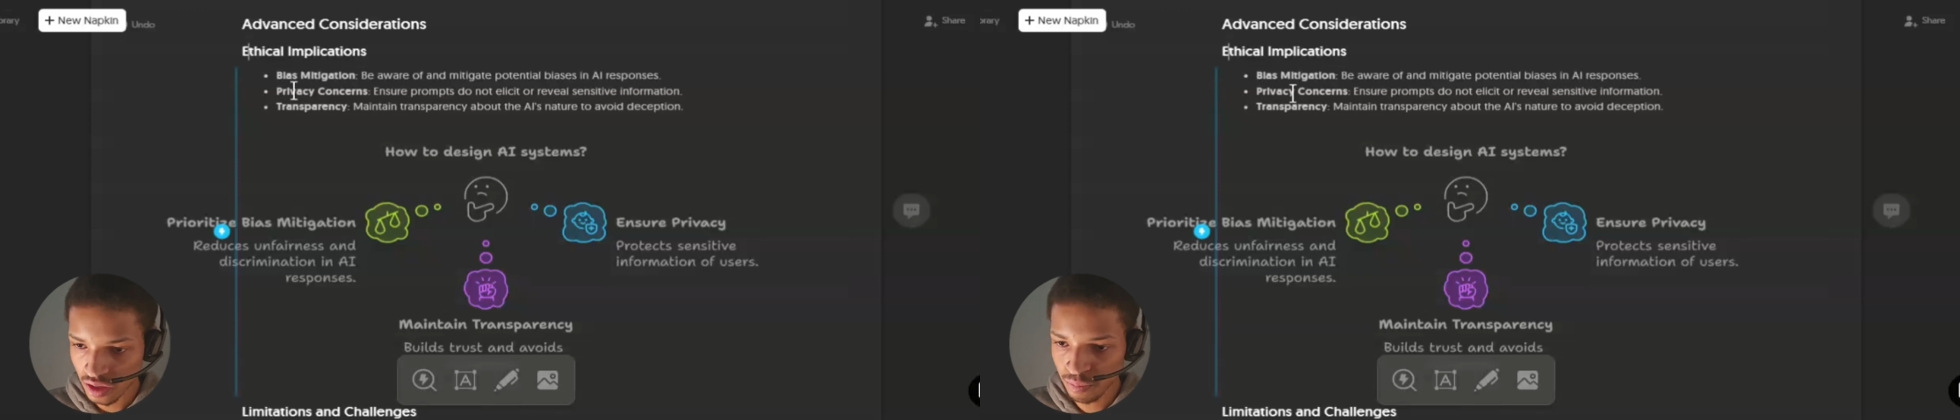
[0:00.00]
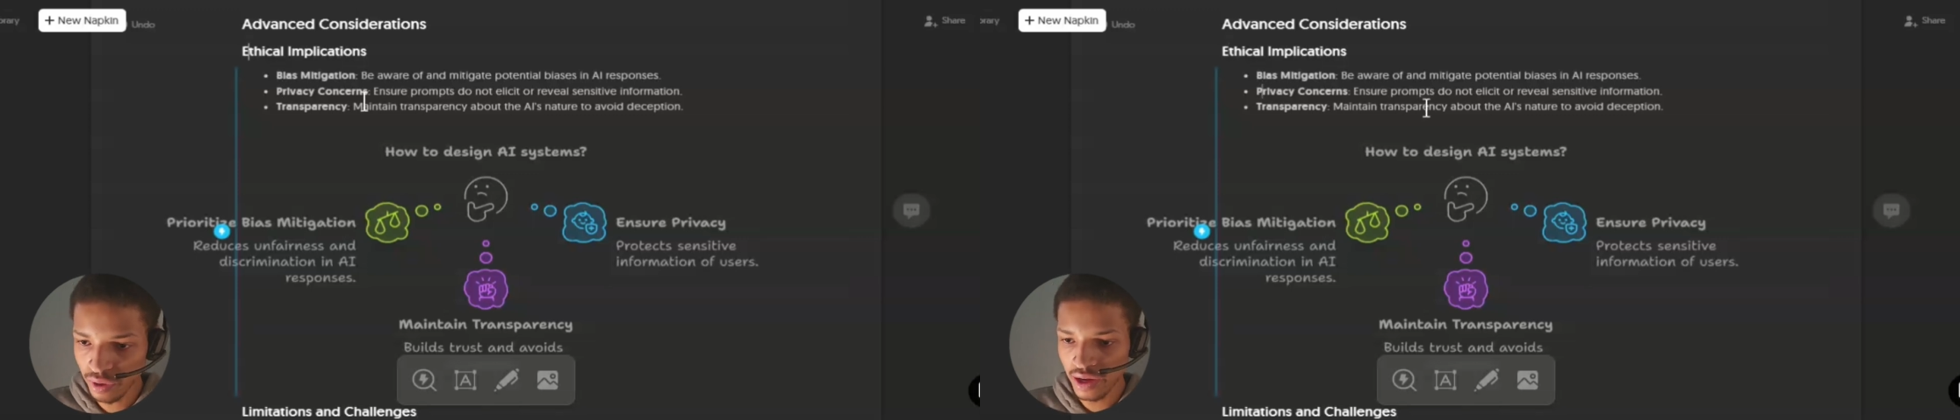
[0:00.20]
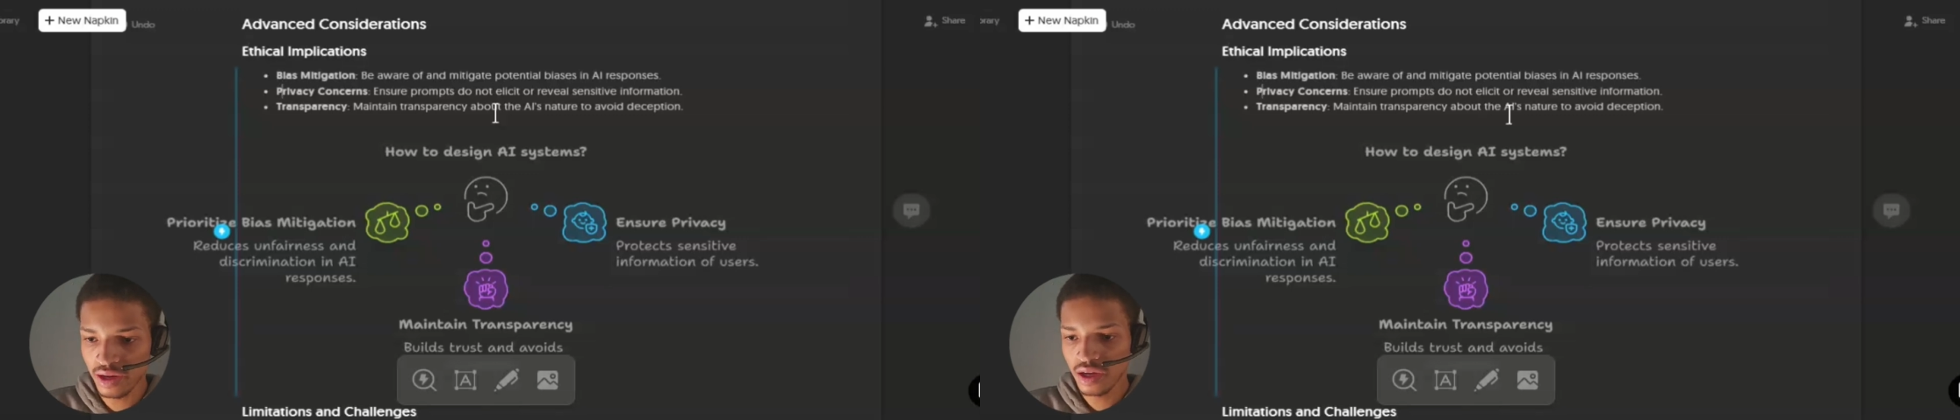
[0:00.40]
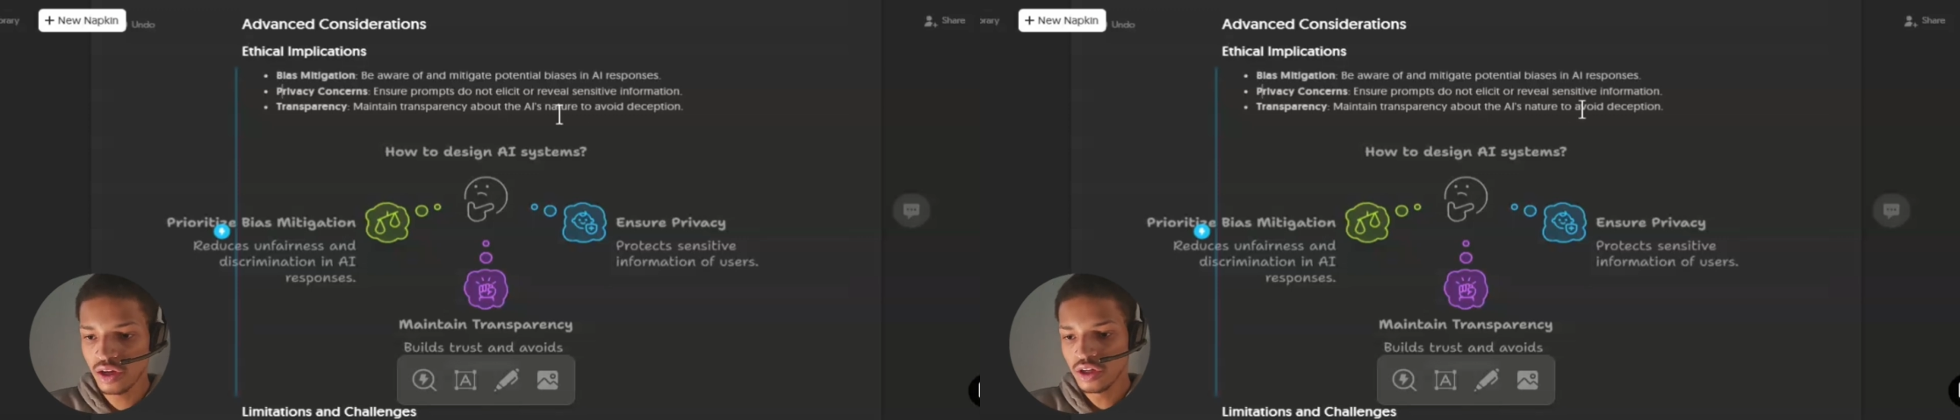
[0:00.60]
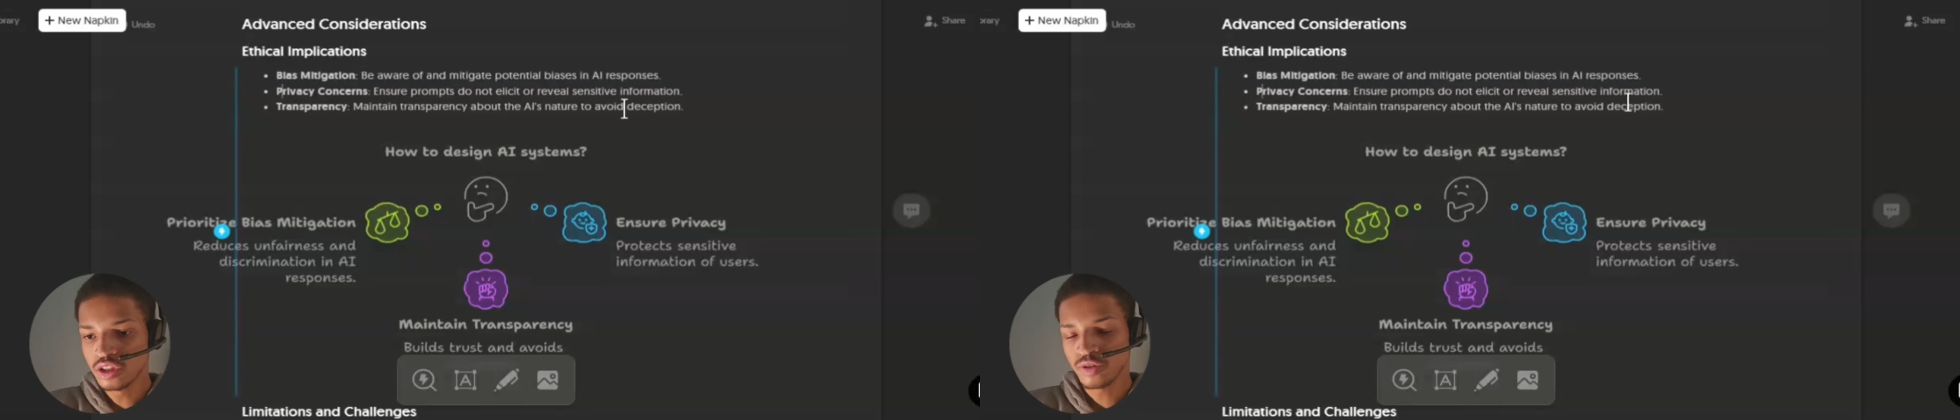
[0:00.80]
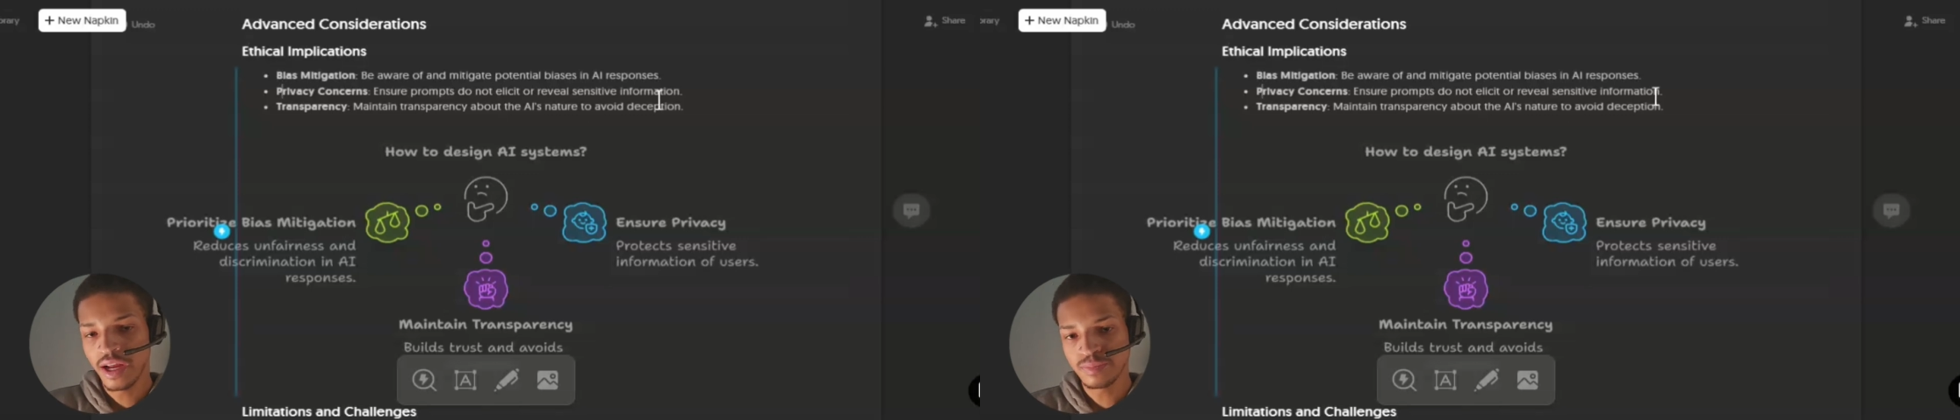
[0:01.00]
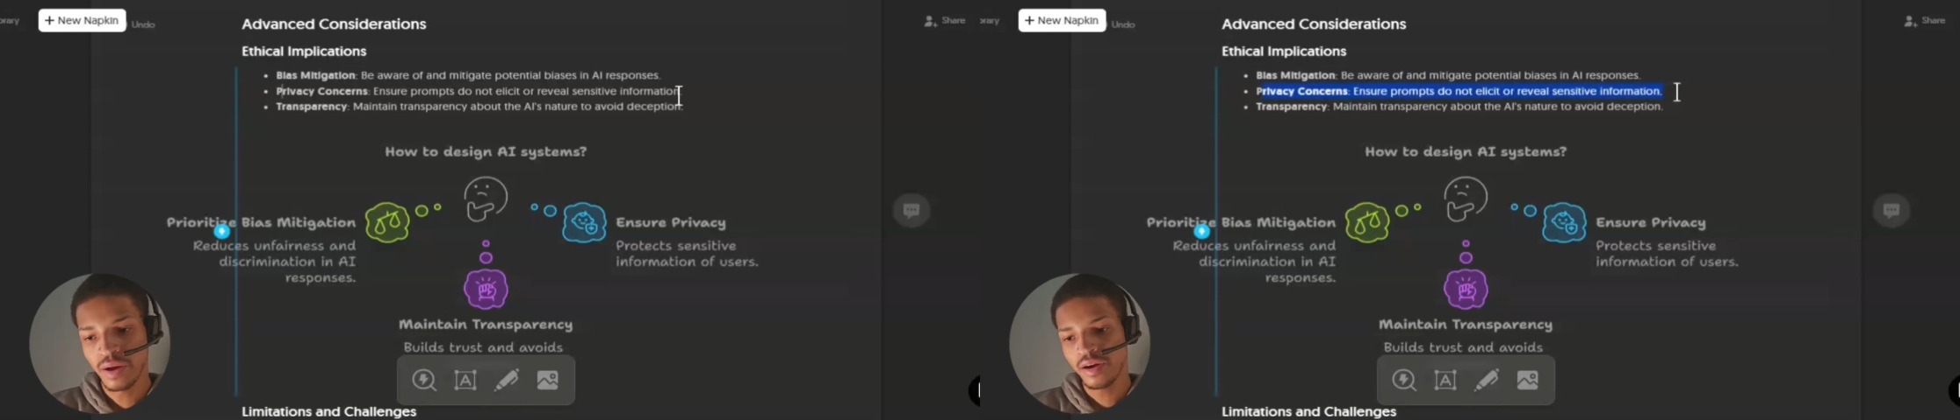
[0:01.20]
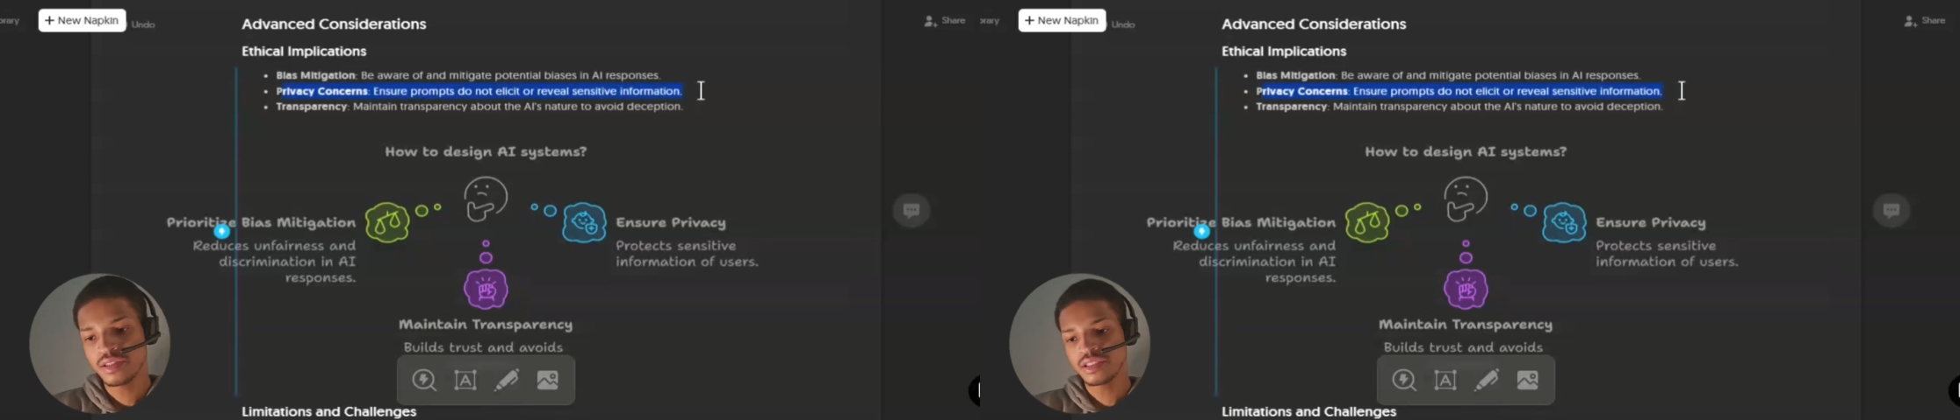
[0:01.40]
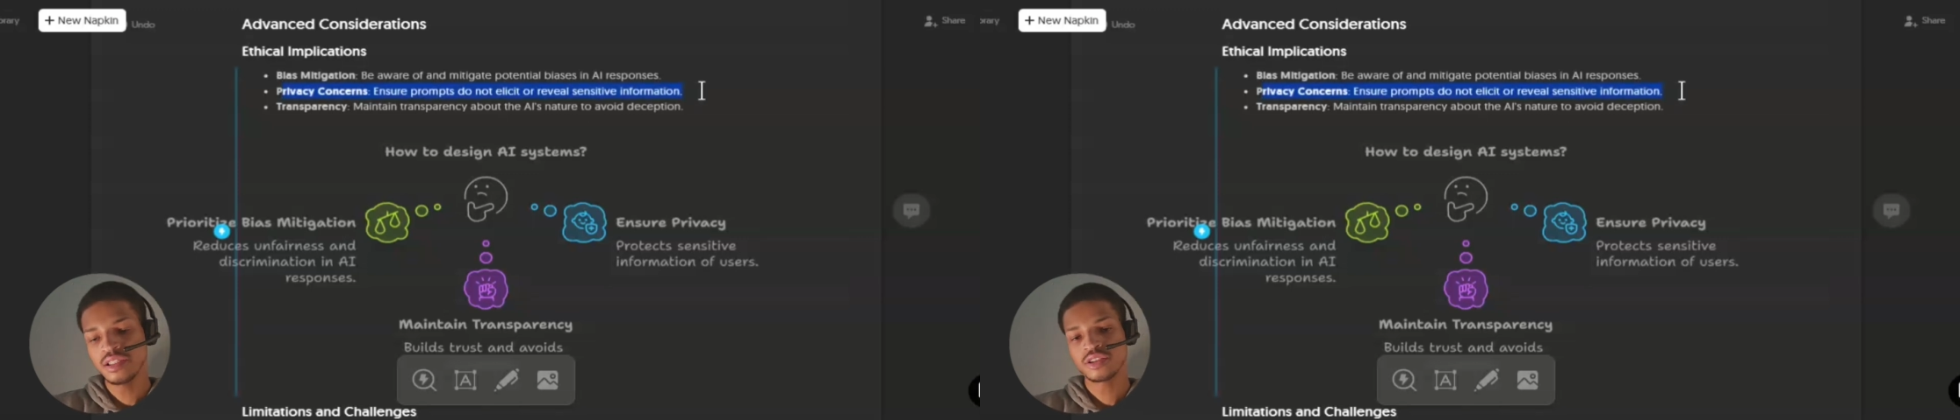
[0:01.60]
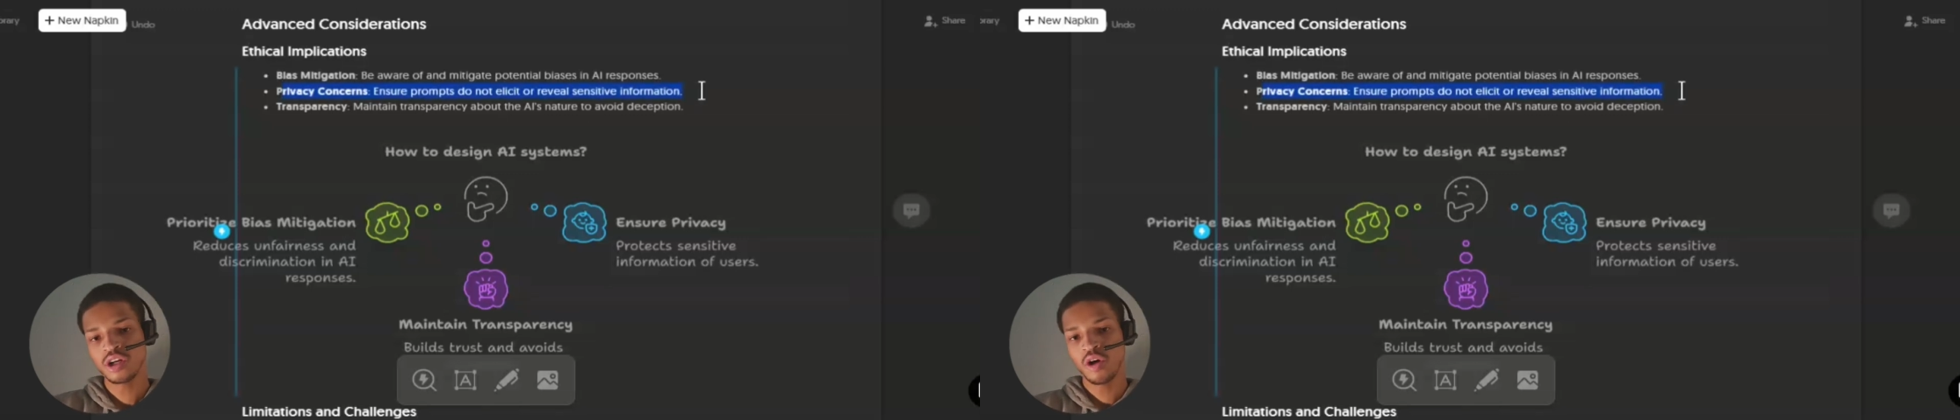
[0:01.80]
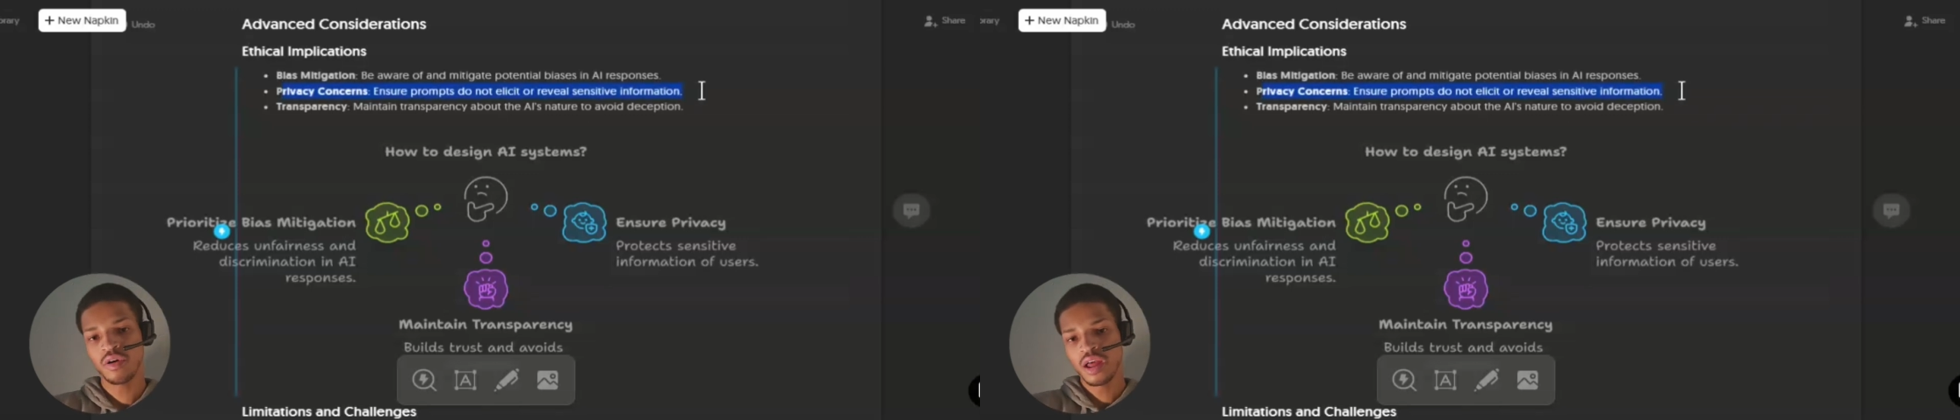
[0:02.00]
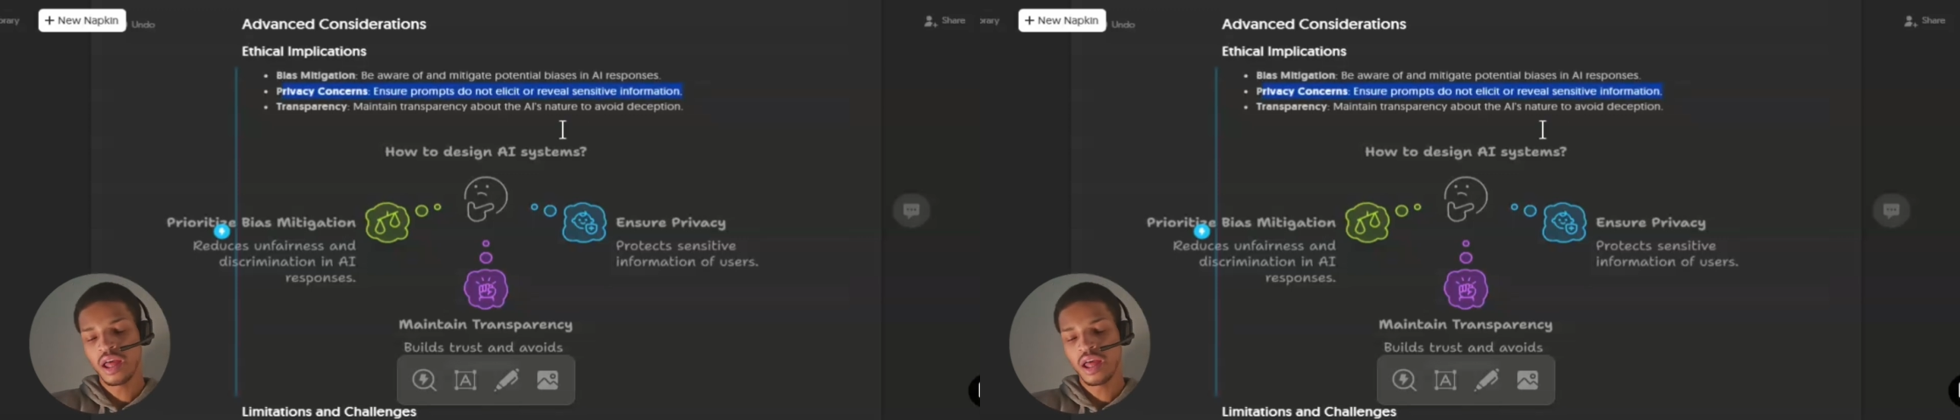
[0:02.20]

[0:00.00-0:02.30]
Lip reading: But transparency, so